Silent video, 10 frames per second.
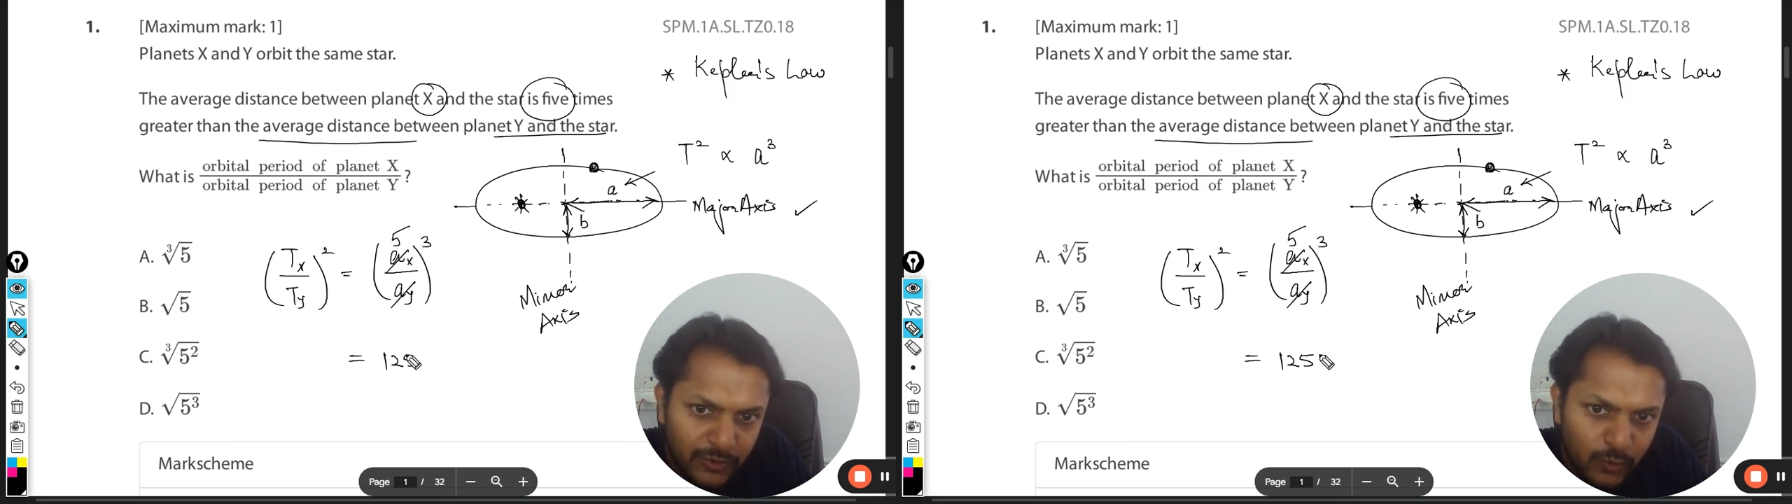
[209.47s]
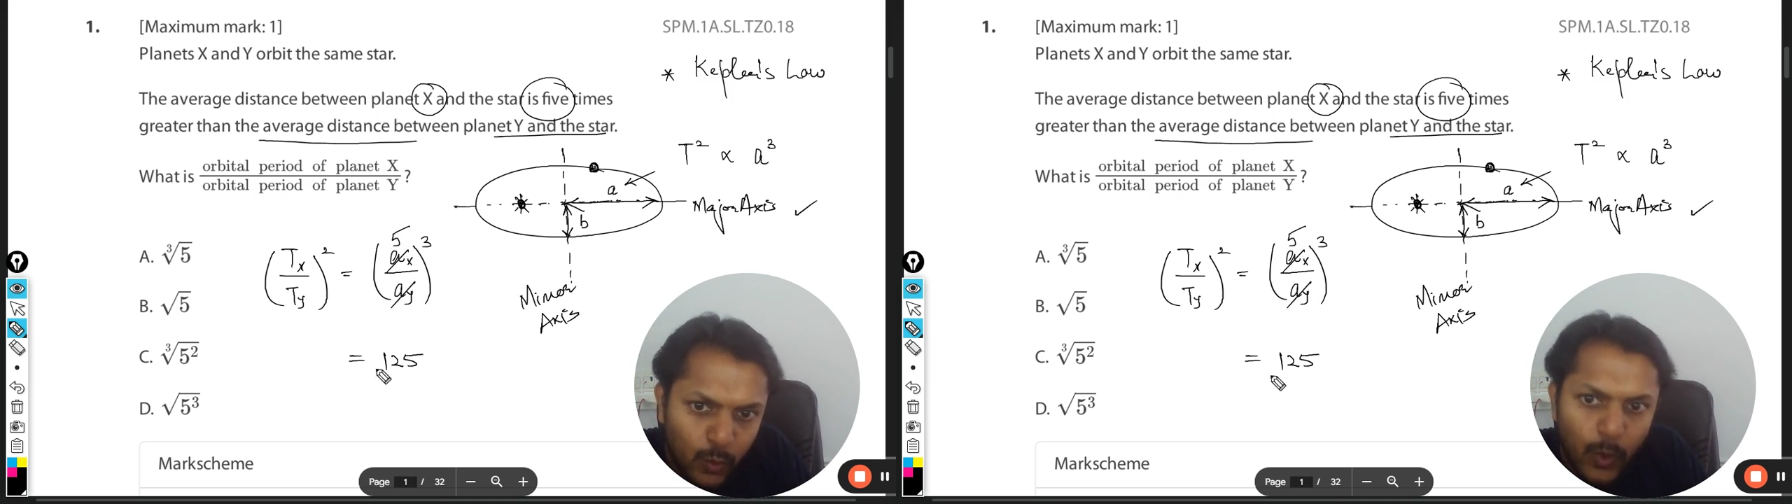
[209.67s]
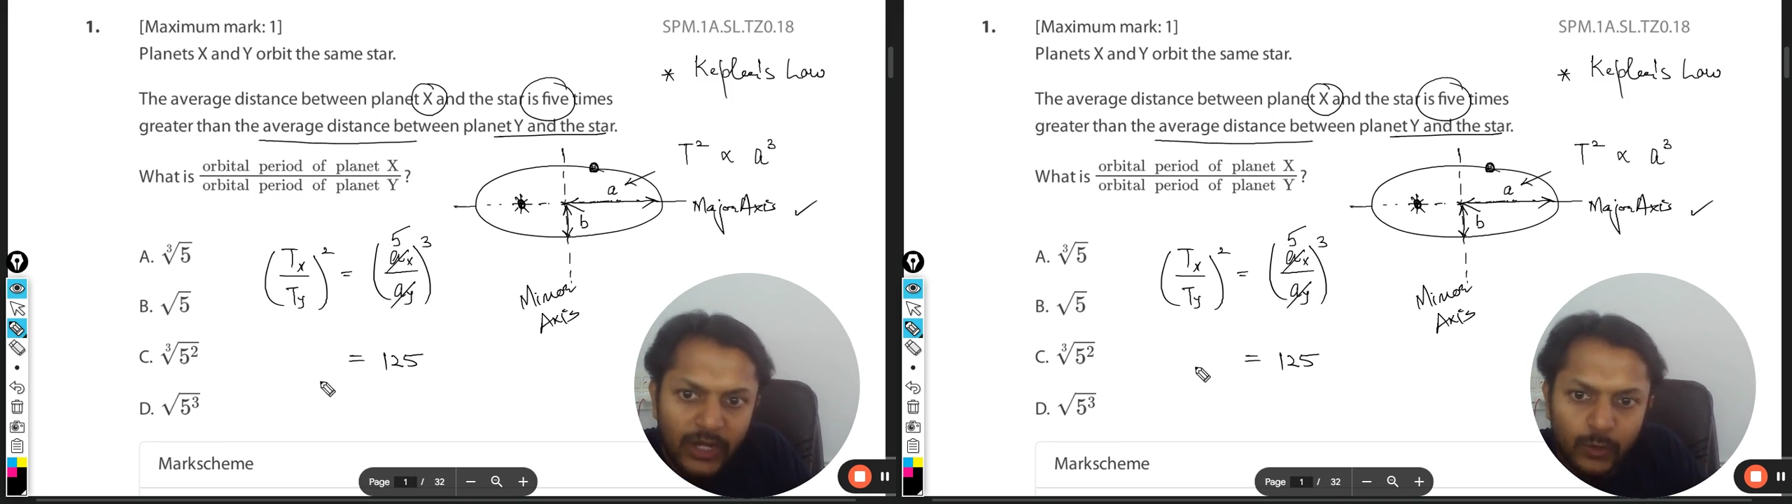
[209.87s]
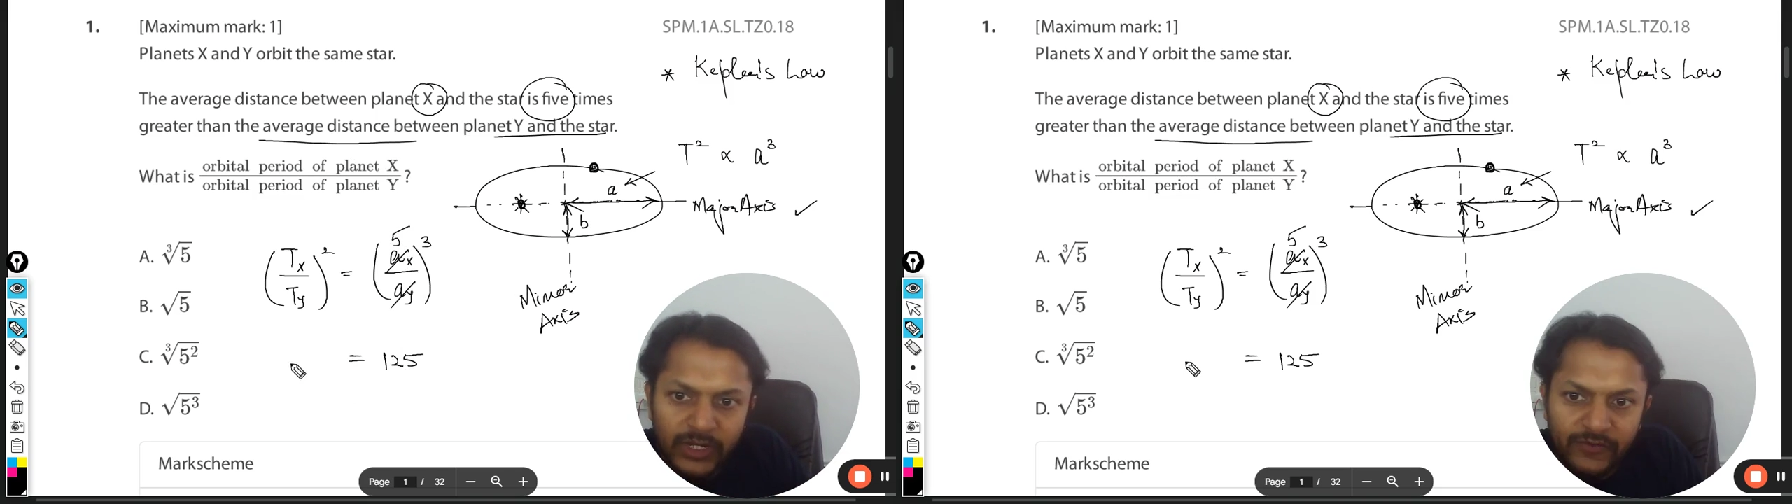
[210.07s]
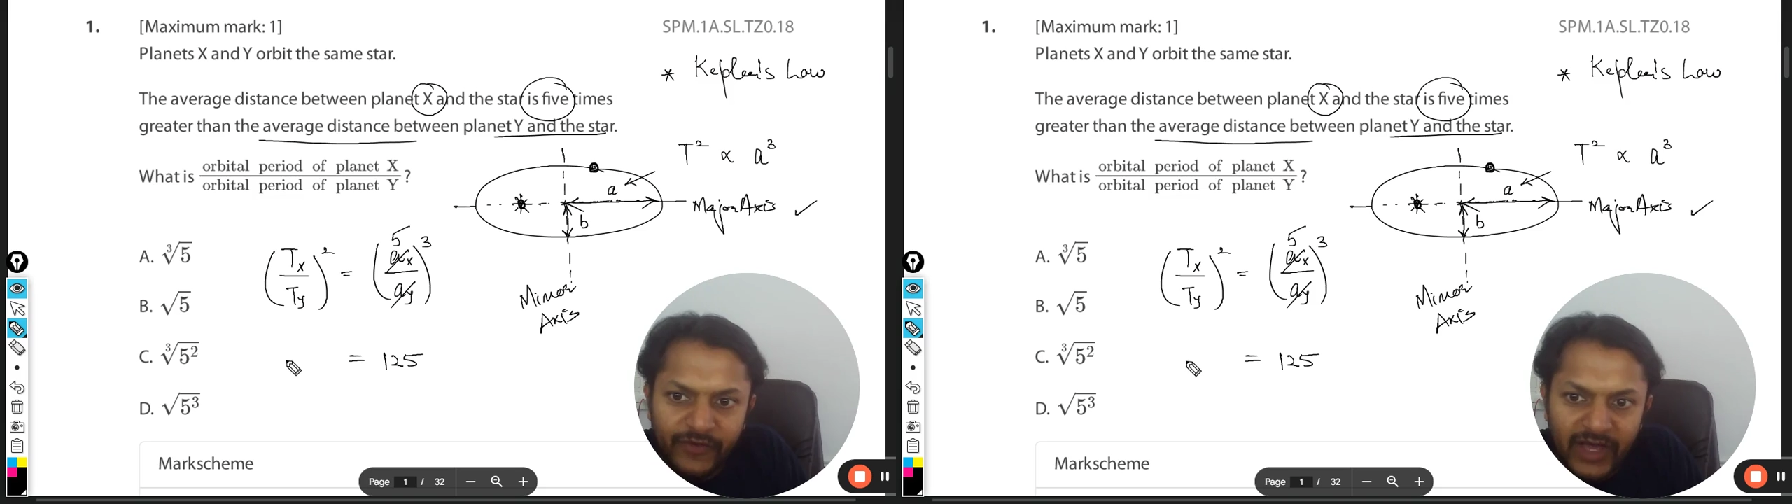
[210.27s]

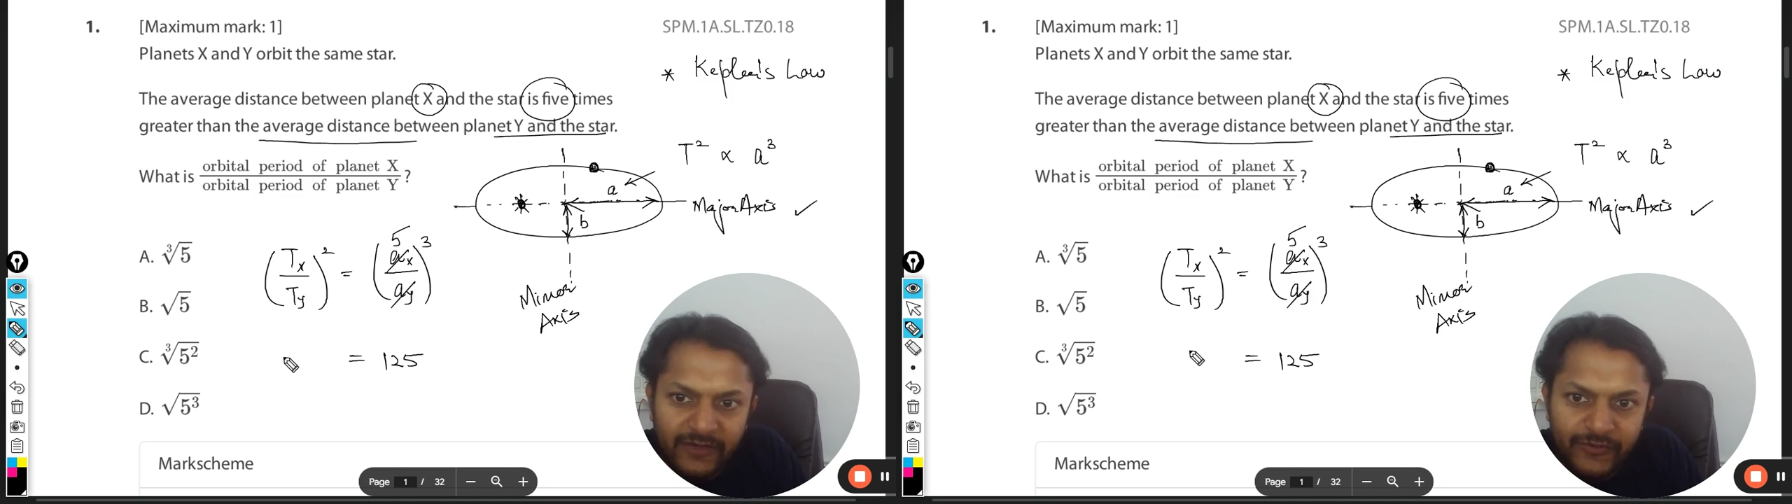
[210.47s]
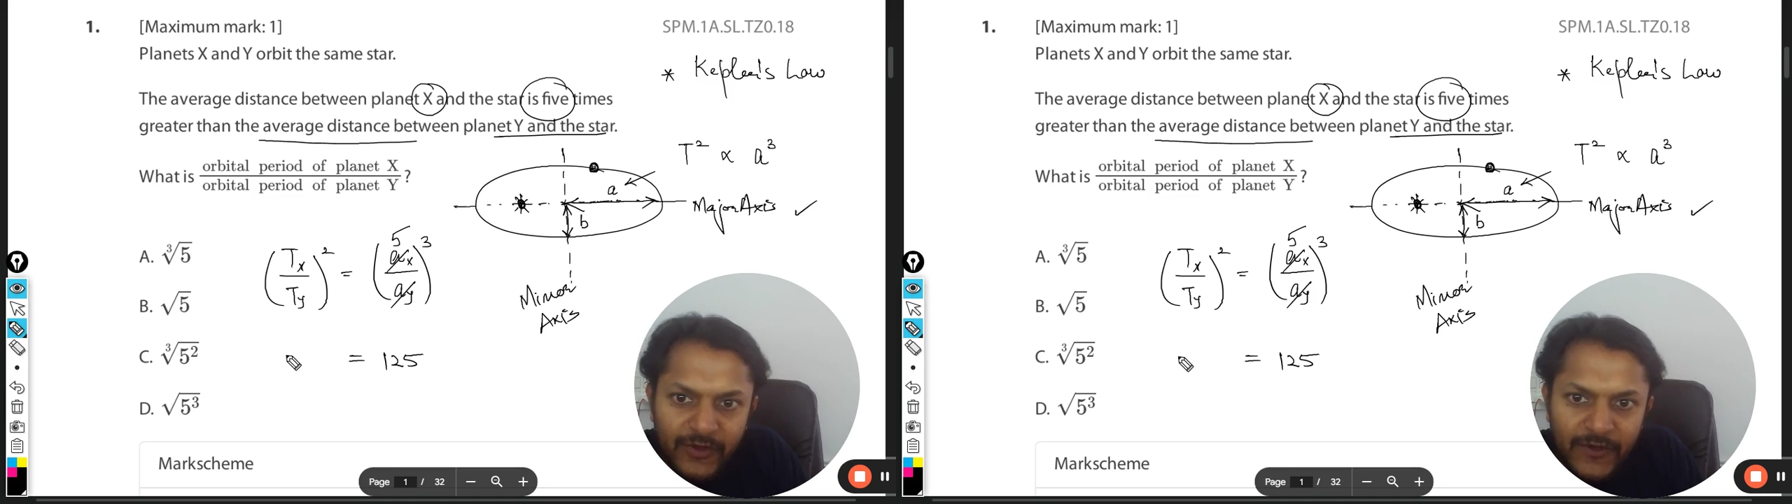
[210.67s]
125